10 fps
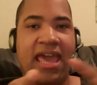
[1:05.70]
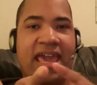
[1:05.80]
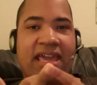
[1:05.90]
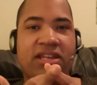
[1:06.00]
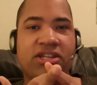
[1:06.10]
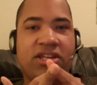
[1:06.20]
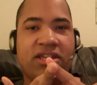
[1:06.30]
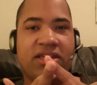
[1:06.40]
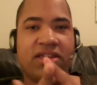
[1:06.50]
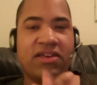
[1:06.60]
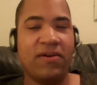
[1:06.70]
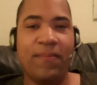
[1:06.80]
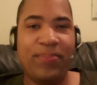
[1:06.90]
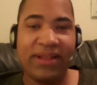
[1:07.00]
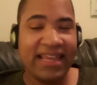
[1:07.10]
and
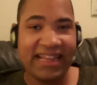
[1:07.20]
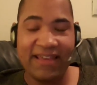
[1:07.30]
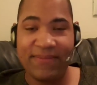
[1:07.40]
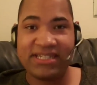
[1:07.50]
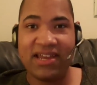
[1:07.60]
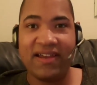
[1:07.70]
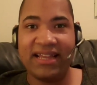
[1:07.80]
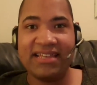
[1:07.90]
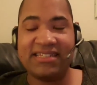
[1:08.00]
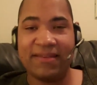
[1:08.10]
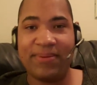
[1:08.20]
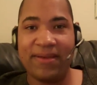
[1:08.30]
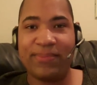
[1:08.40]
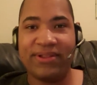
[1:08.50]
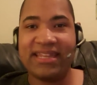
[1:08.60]
completely materialistic
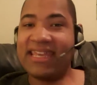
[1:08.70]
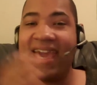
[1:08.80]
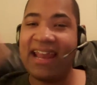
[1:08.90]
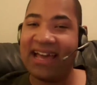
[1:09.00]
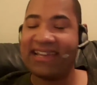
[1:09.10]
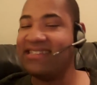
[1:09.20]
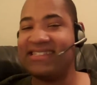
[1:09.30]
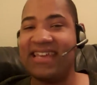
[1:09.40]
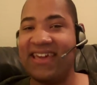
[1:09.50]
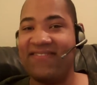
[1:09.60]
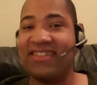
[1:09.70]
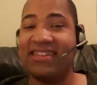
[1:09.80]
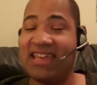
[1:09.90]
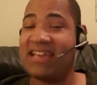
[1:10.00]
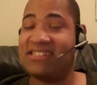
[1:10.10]
people that cannot conceive
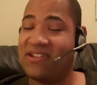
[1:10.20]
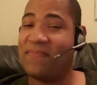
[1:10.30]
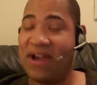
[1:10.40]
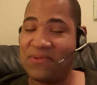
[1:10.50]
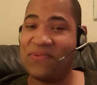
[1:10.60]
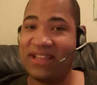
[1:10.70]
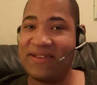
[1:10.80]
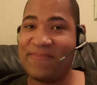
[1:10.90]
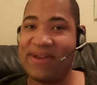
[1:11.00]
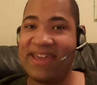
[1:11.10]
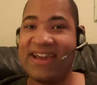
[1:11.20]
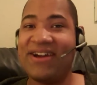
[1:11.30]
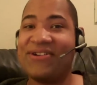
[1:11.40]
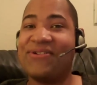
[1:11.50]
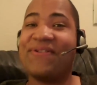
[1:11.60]
that, yes, there might really be
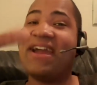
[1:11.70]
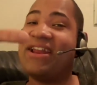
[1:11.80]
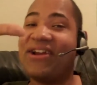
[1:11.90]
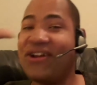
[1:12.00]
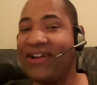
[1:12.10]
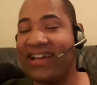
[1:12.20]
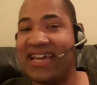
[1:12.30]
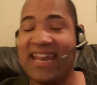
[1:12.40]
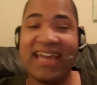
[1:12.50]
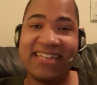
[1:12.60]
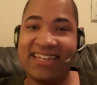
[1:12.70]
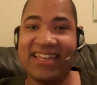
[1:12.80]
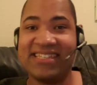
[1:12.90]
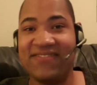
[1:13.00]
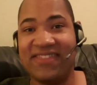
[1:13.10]
a greater
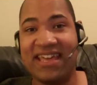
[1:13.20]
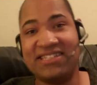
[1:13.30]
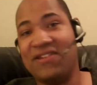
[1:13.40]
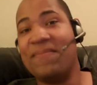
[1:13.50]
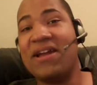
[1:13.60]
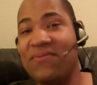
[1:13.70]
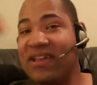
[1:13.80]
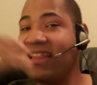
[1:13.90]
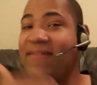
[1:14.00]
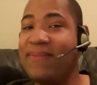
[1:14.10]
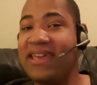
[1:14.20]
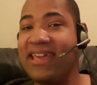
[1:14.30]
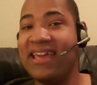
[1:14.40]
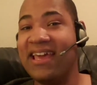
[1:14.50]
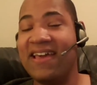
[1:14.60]
connectedness of things. There might really
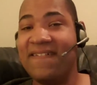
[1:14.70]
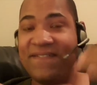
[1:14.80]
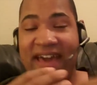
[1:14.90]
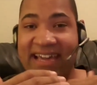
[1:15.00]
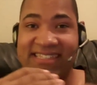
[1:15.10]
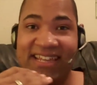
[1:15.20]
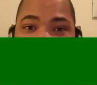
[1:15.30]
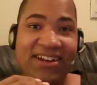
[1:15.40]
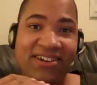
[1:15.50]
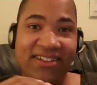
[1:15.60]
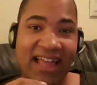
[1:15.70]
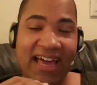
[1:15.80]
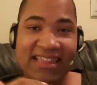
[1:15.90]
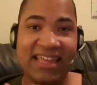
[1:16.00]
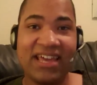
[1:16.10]
be facts that
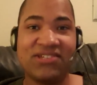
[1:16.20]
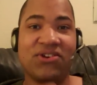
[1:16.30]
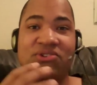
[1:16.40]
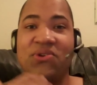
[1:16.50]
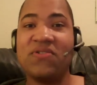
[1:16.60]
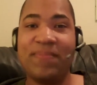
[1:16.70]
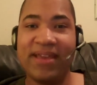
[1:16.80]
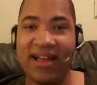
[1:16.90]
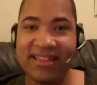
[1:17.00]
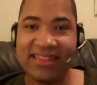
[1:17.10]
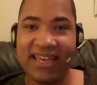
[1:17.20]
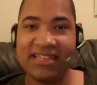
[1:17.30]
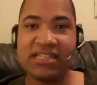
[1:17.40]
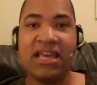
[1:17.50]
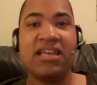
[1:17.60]
underlie things or truth beyond
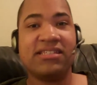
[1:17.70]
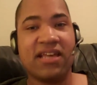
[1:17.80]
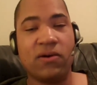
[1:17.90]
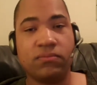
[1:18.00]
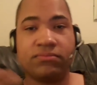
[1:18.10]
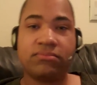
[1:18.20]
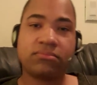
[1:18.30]
things. So,